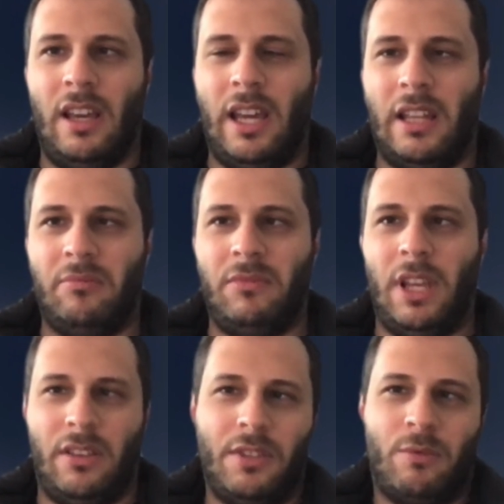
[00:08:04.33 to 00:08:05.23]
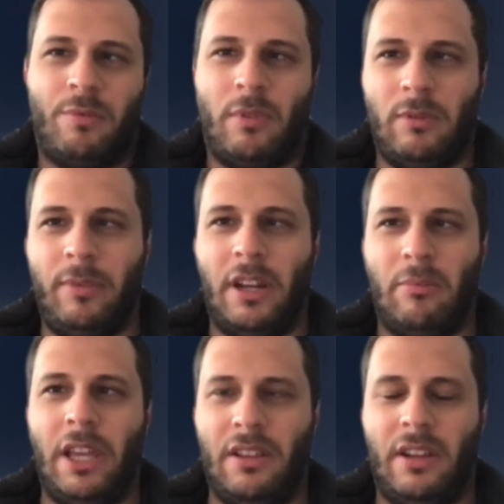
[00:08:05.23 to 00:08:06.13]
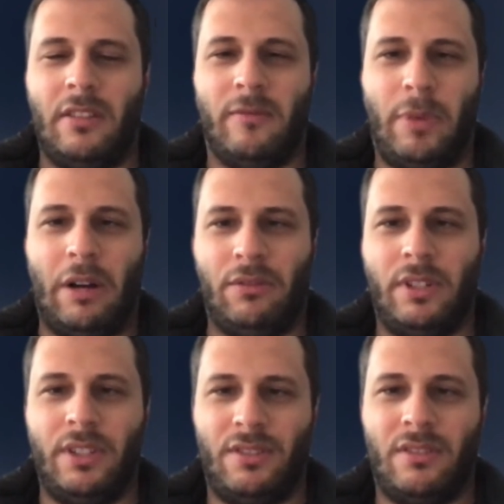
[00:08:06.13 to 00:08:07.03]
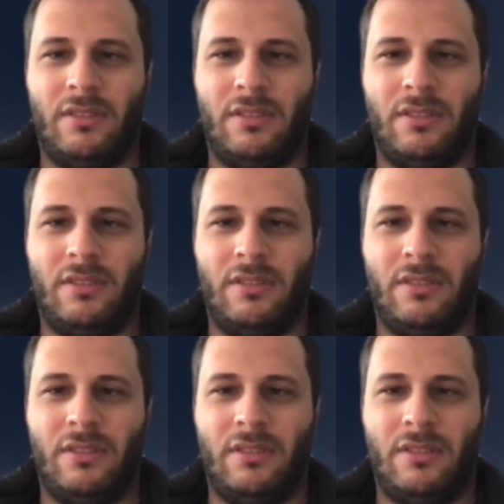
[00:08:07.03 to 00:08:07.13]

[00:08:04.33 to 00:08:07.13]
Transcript: And yeah, these would probably be our main kind of boundaries.